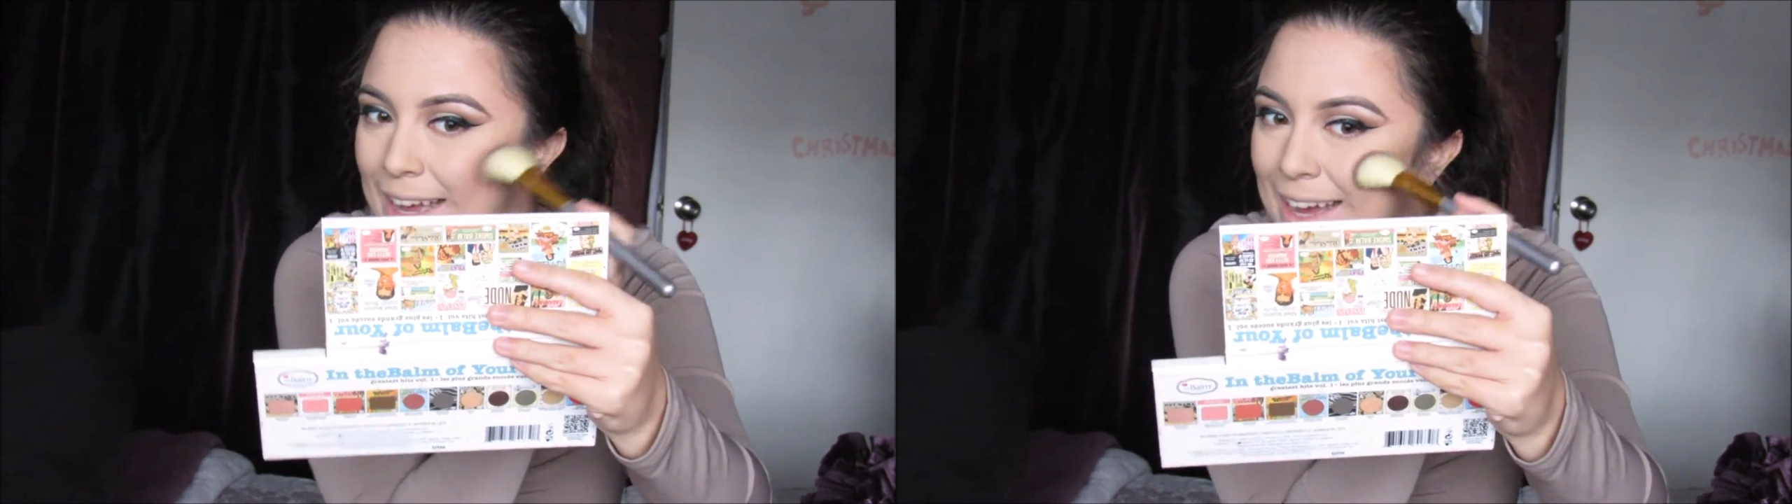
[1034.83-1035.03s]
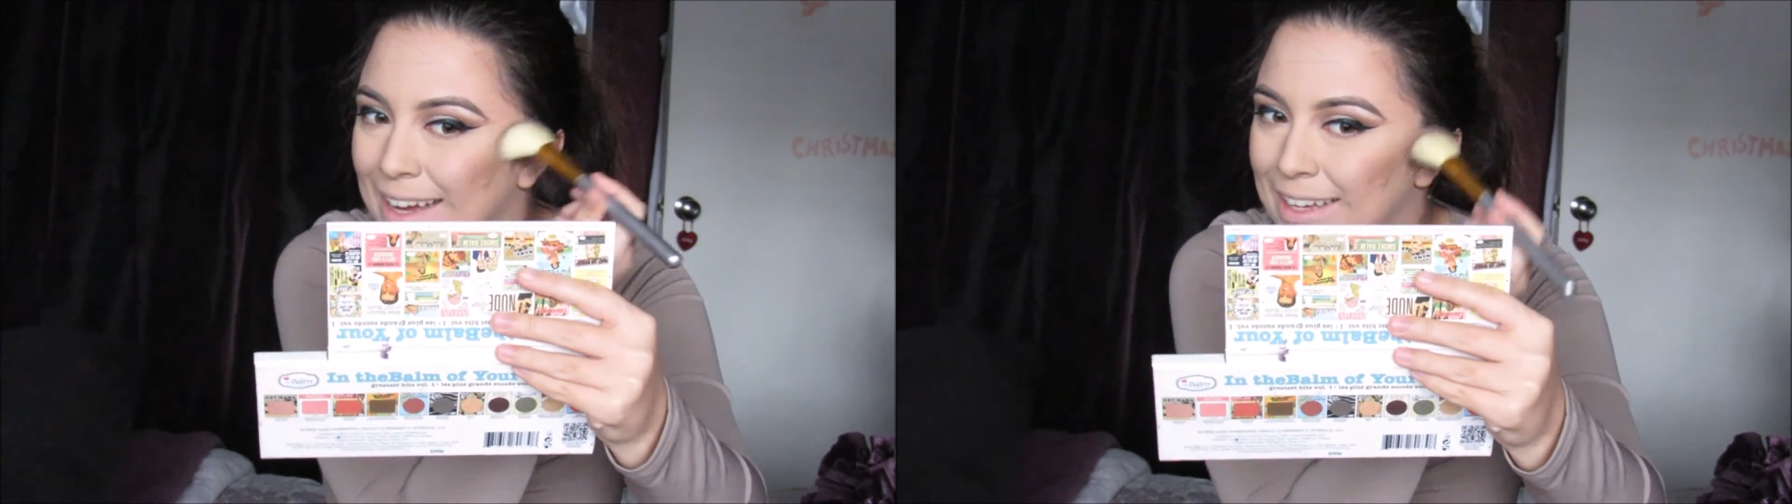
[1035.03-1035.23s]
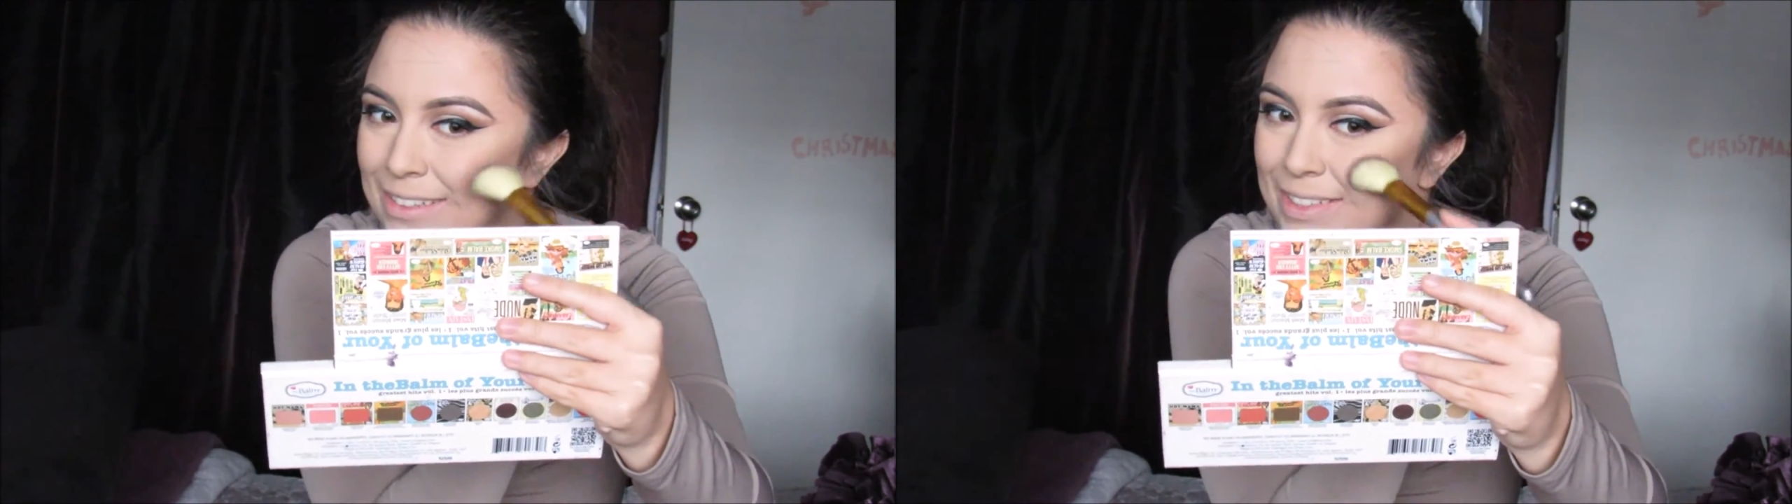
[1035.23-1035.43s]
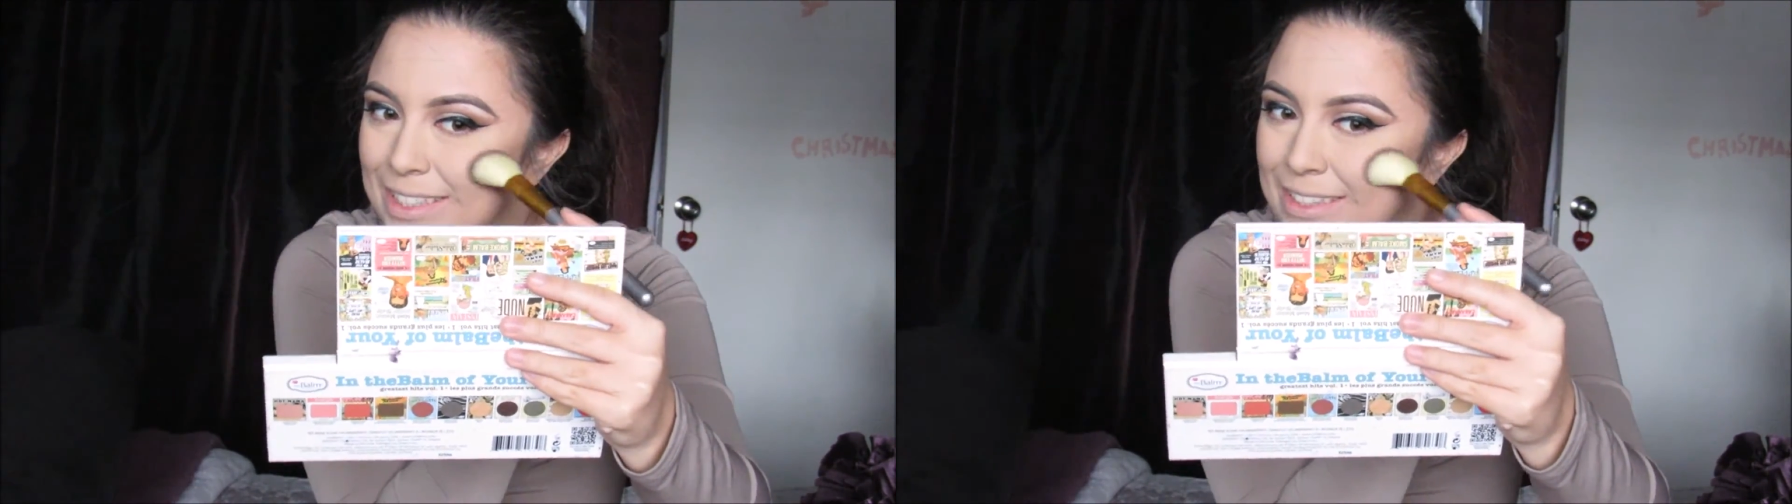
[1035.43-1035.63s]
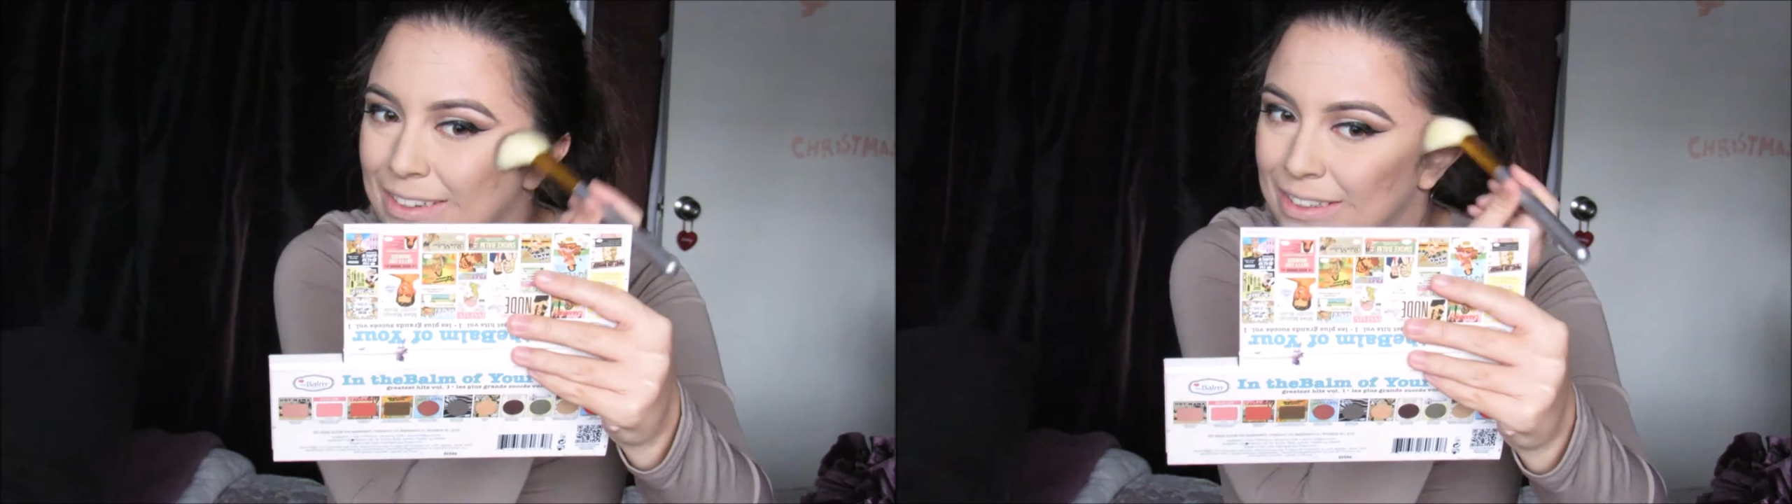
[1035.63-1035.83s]
as what's
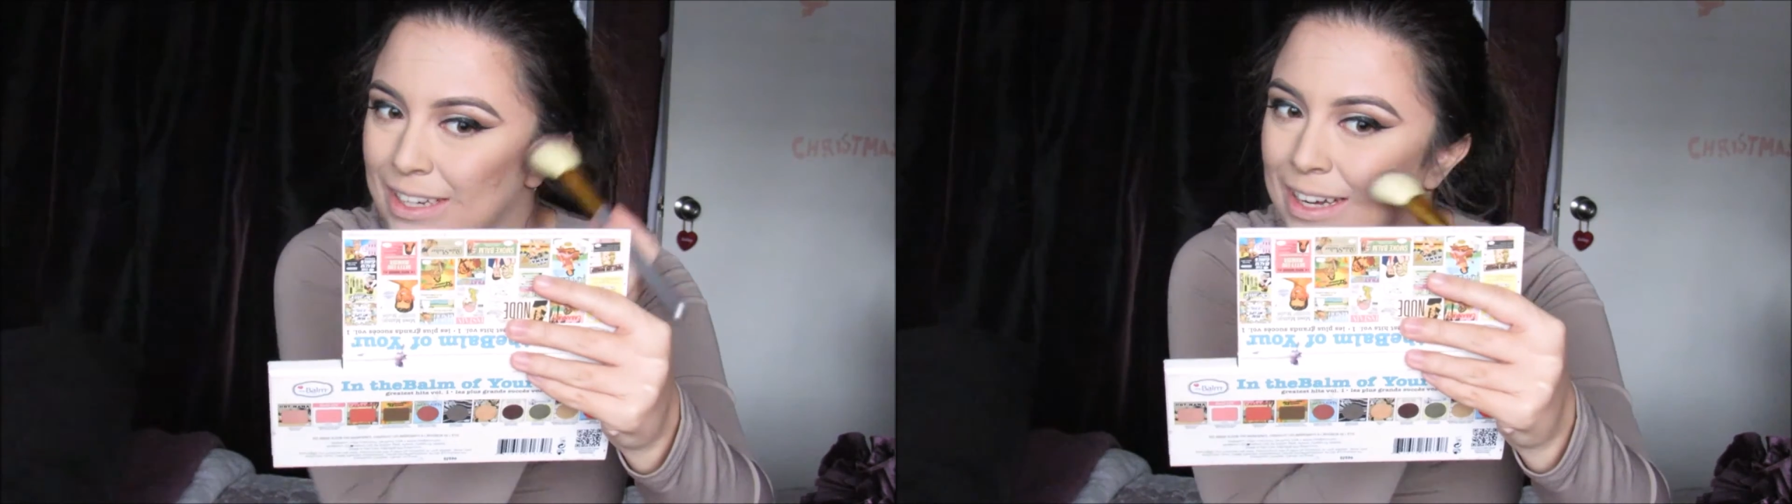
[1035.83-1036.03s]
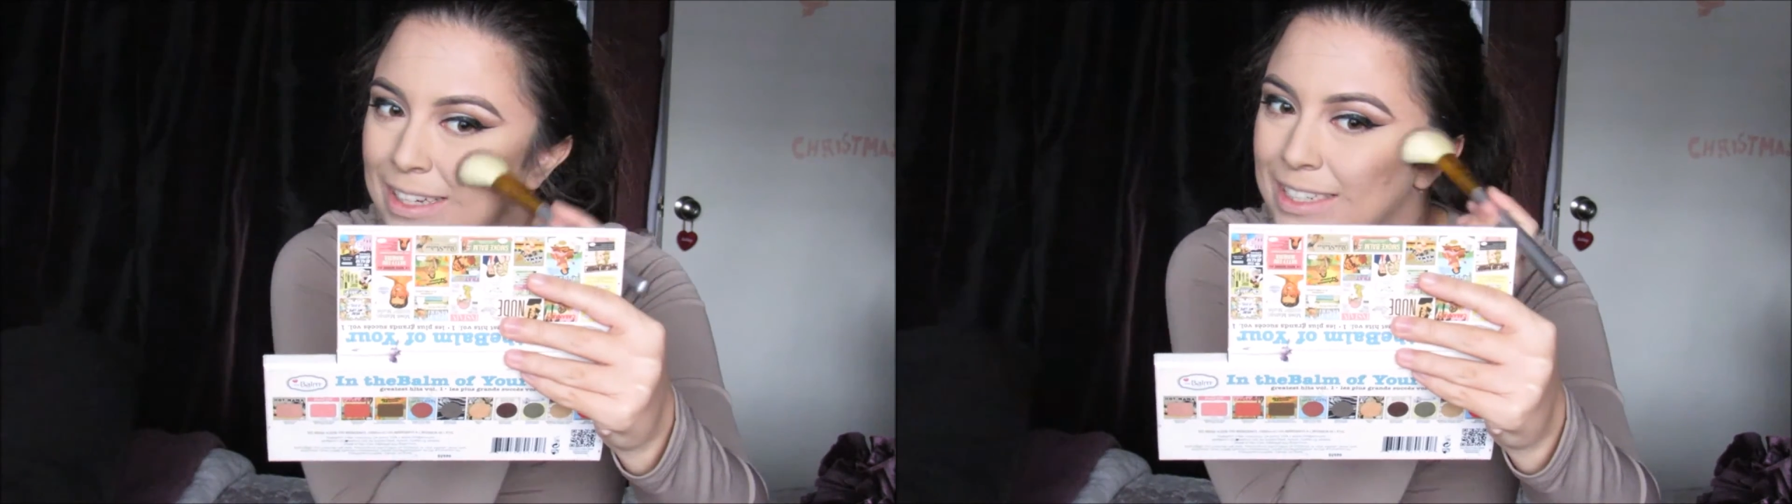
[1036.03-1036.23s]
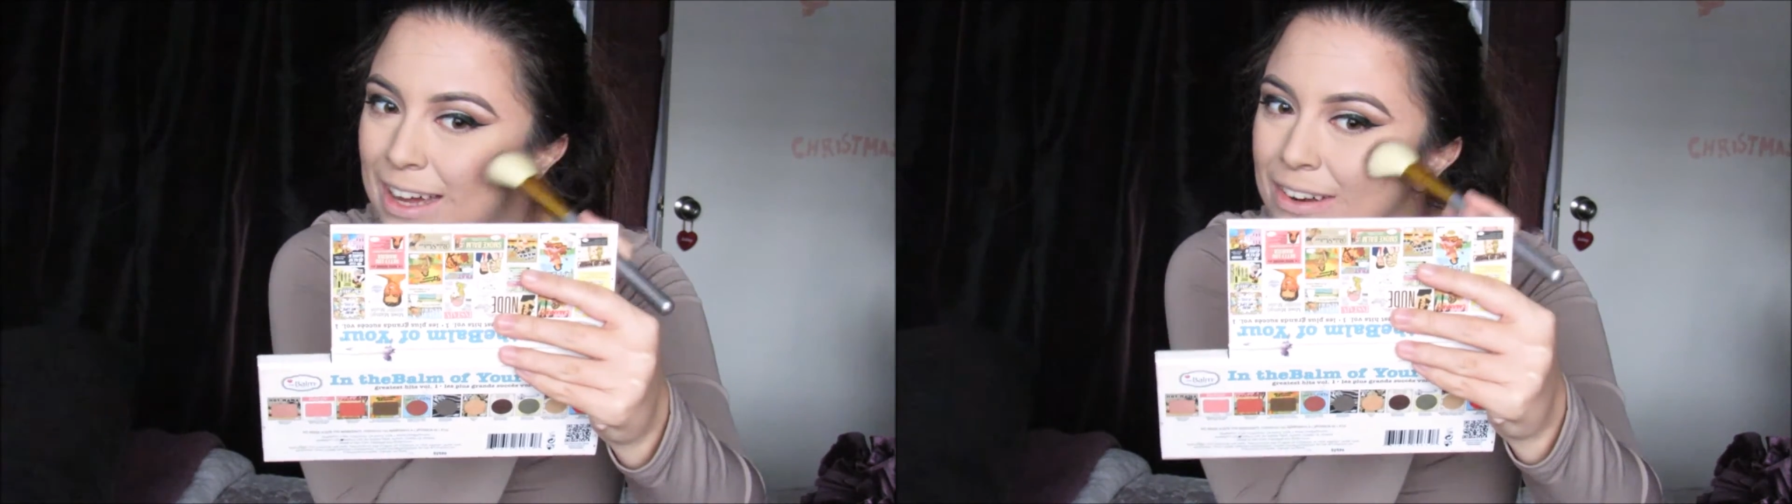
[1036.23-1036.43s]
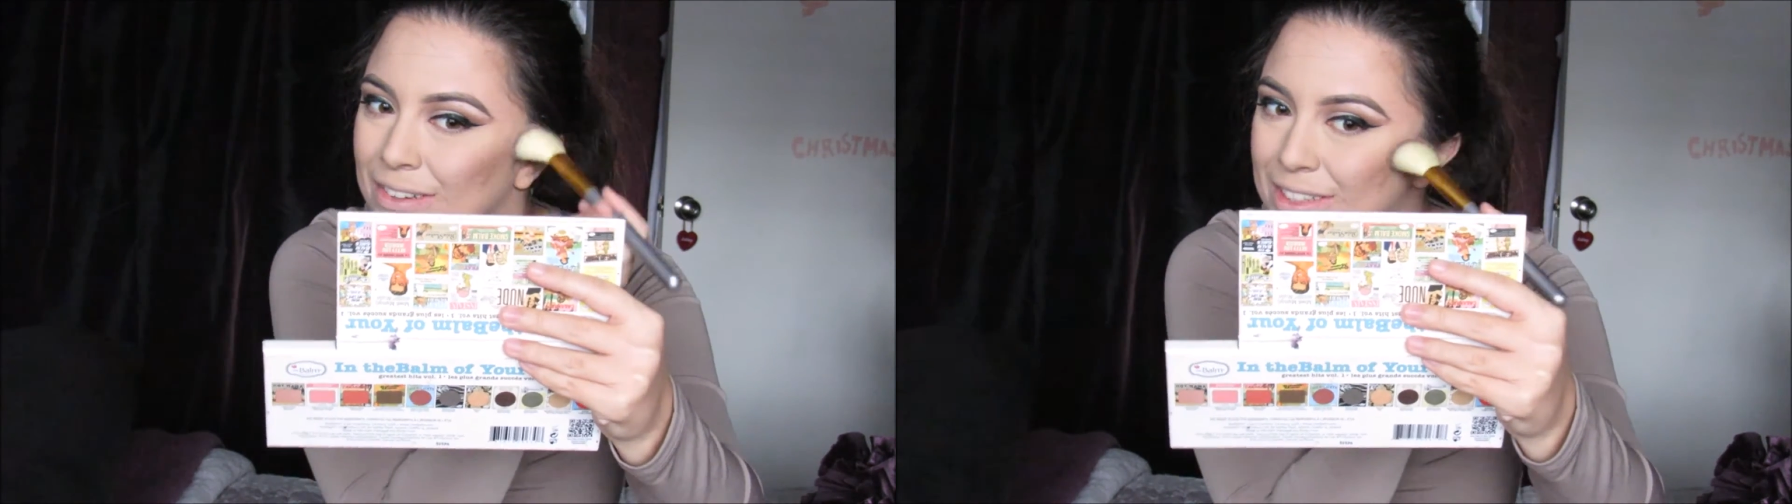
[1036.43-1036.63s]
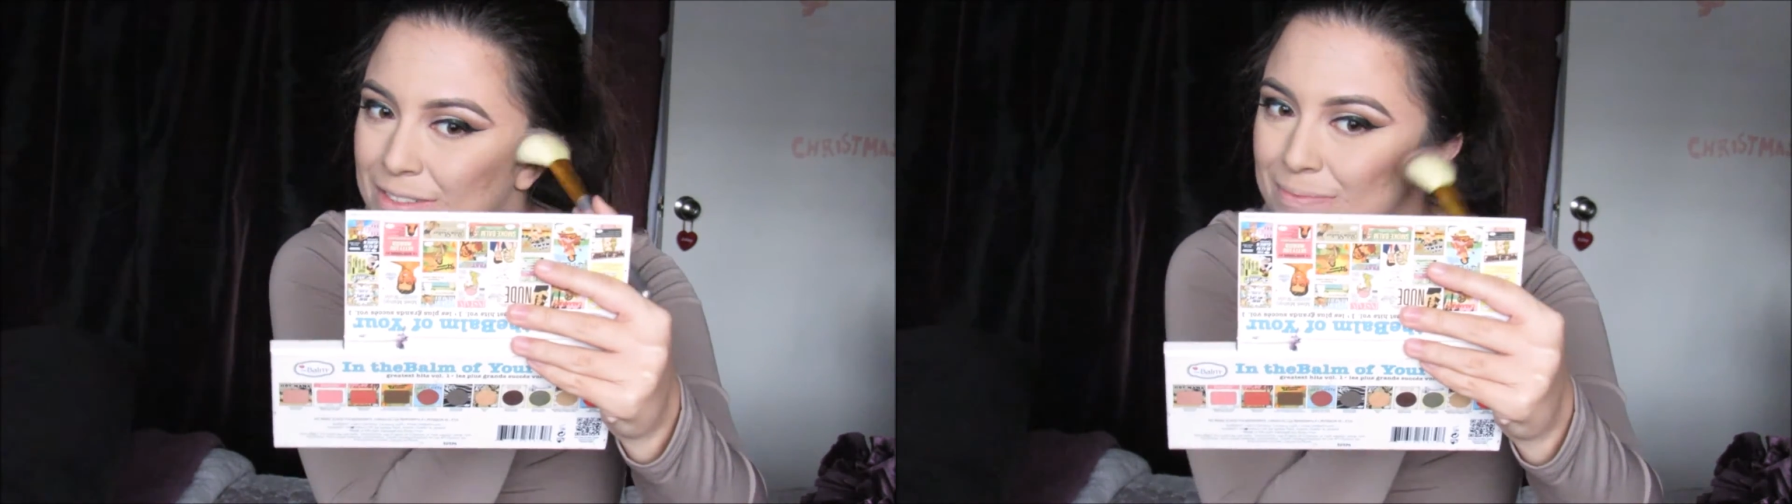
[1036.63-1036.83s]
it called, uh,
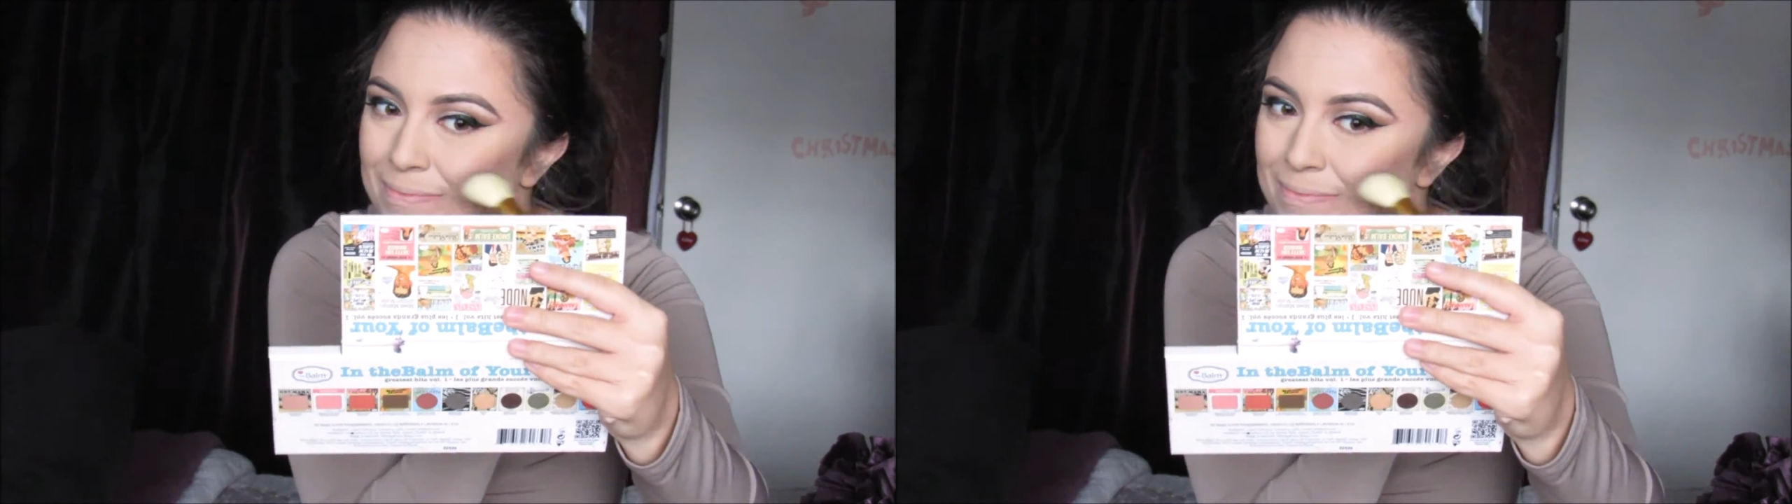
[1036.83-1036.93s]
shadows.